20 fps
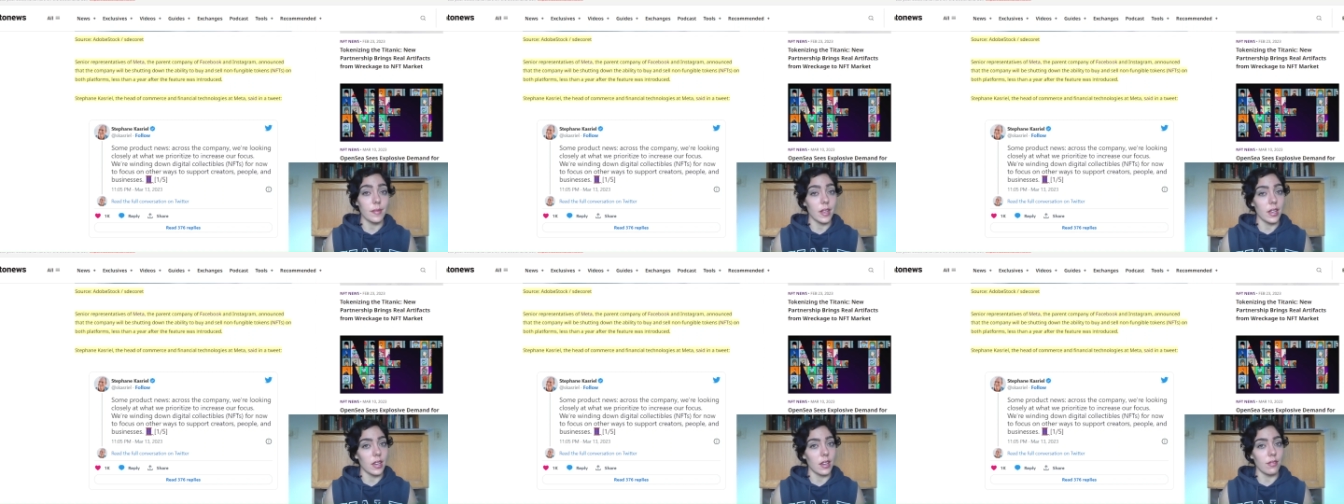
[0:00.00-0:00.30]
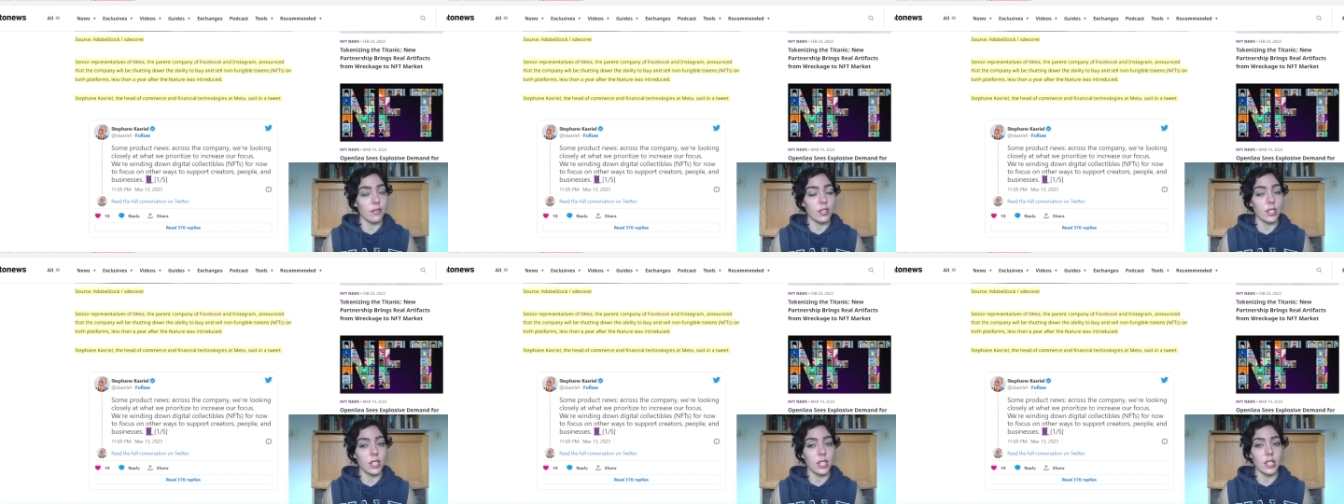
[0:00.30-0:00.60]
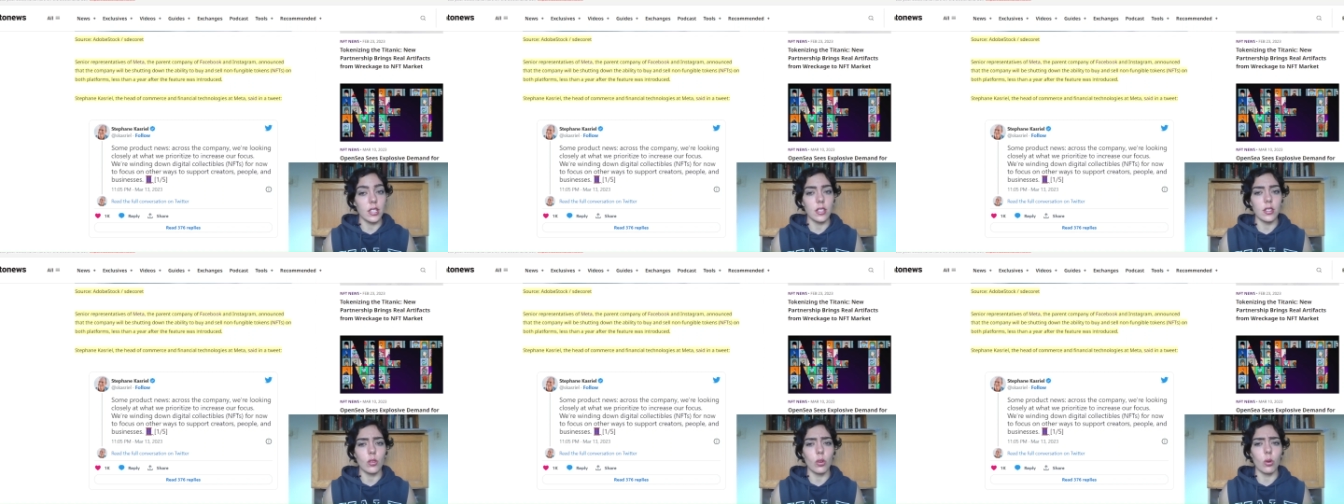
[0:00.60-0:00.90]
N F
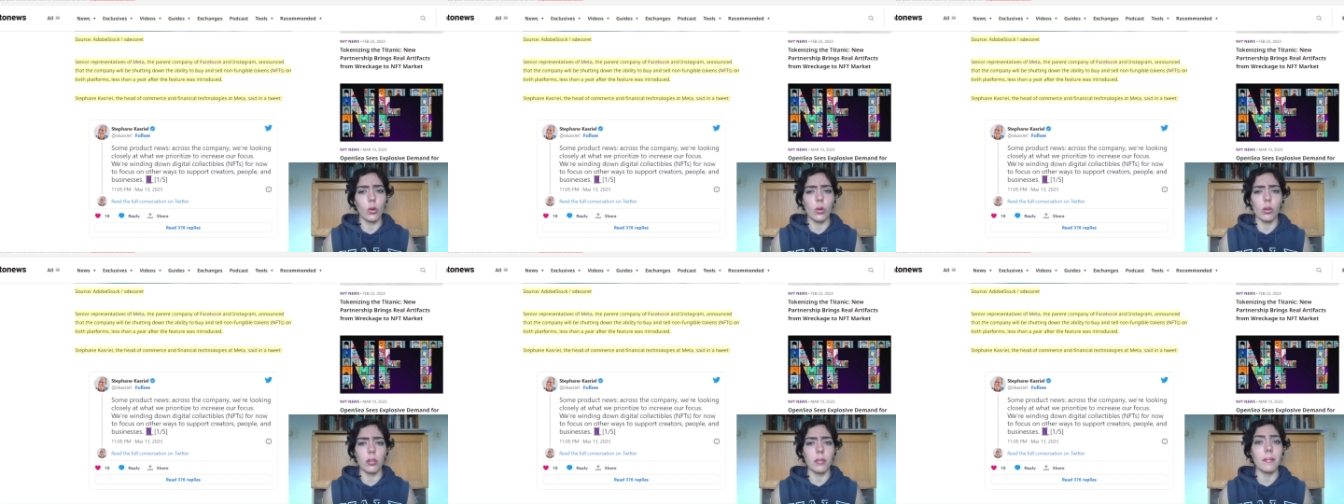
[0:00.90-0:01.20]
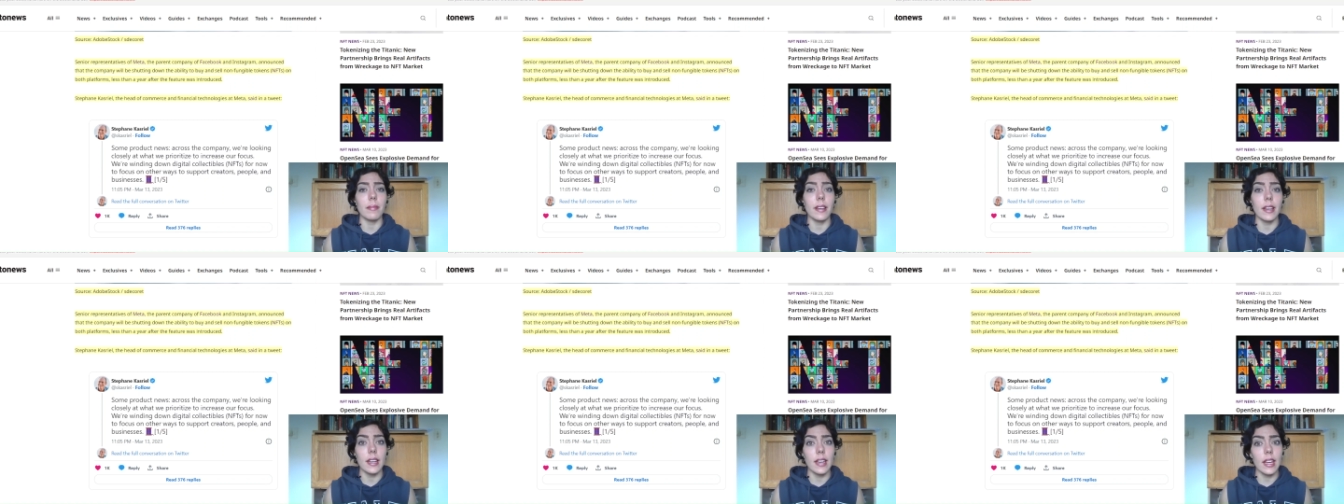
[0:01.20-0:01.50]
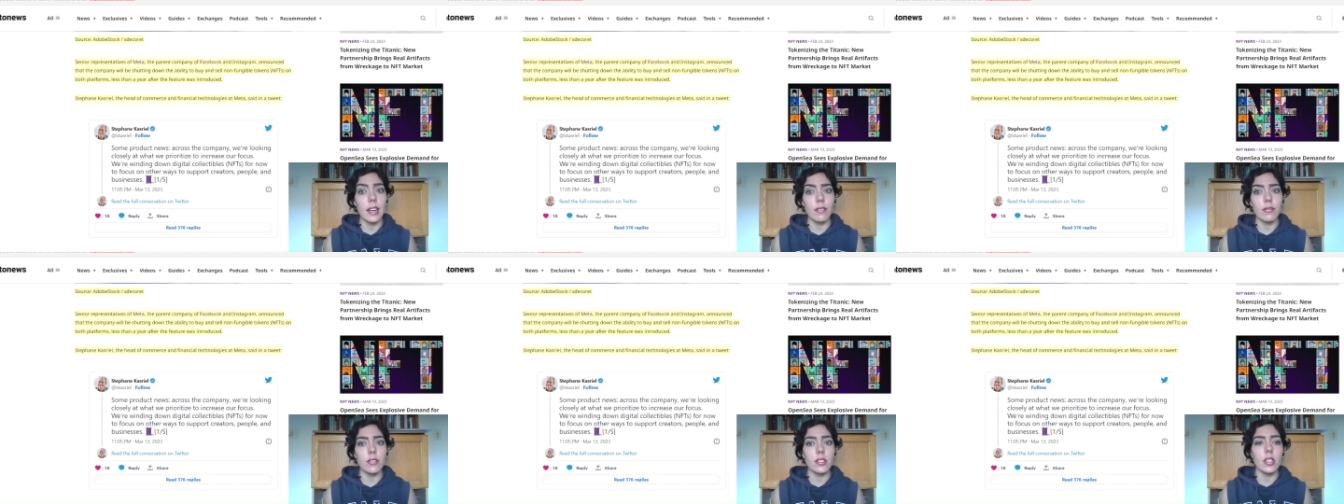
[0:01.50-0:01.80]
Ts or
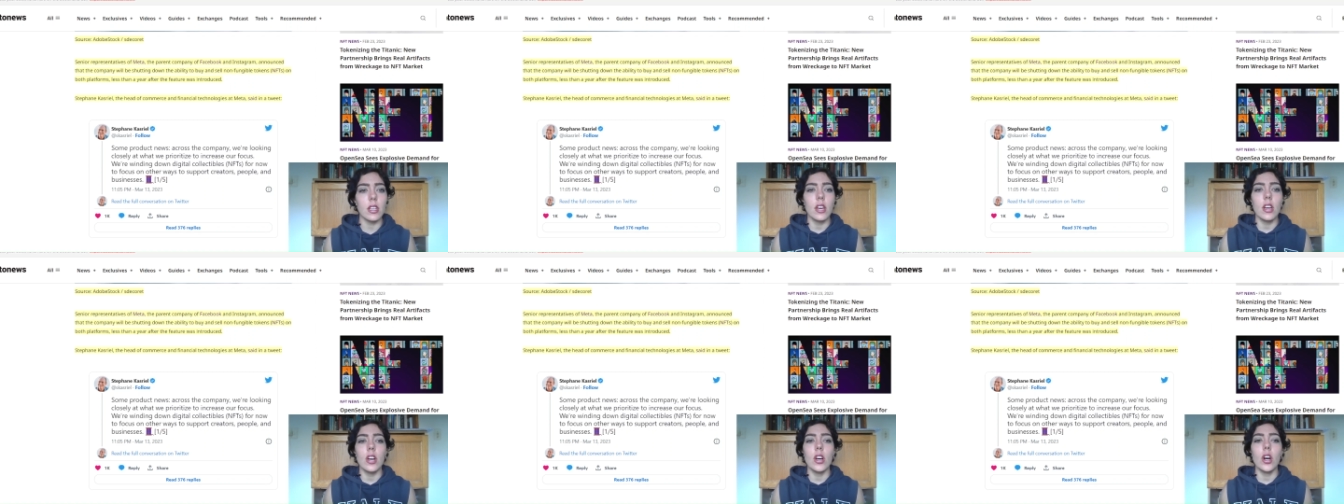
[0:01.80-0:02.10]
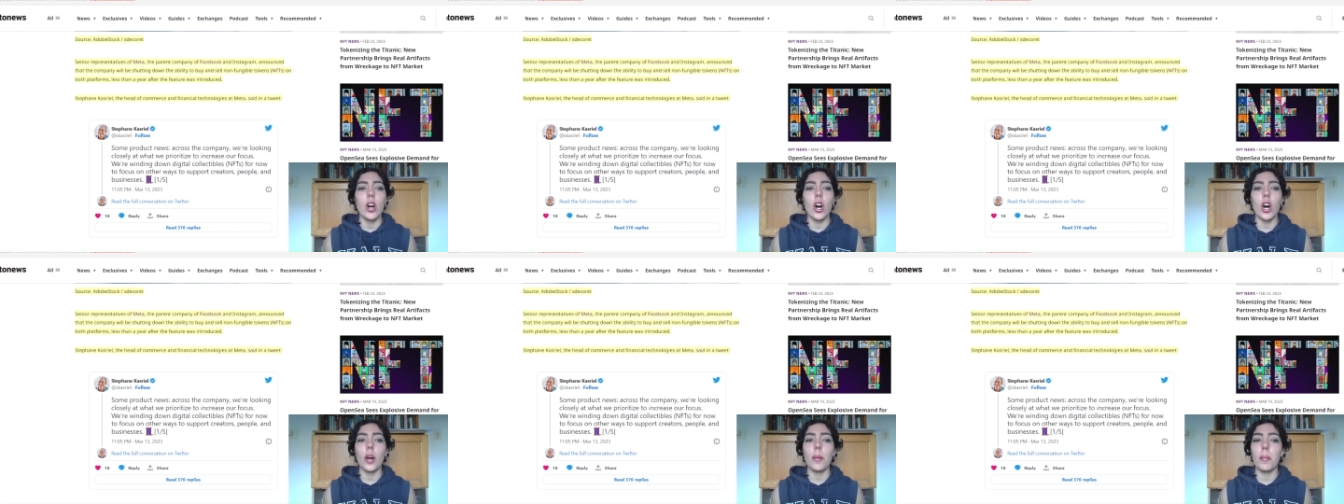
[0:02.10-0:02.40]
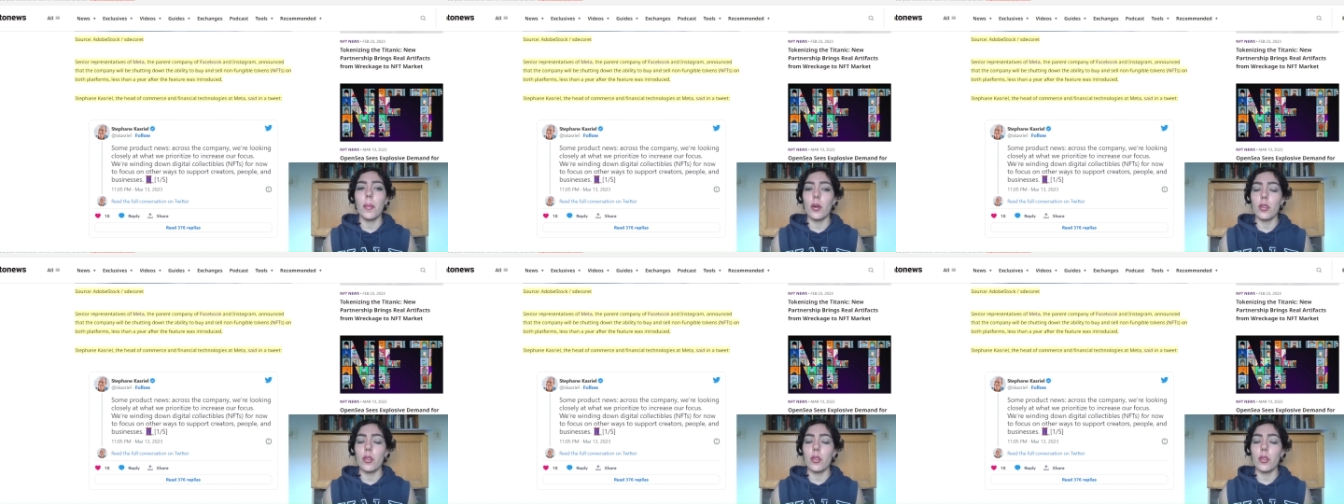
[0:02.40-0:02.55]
N F Ts, on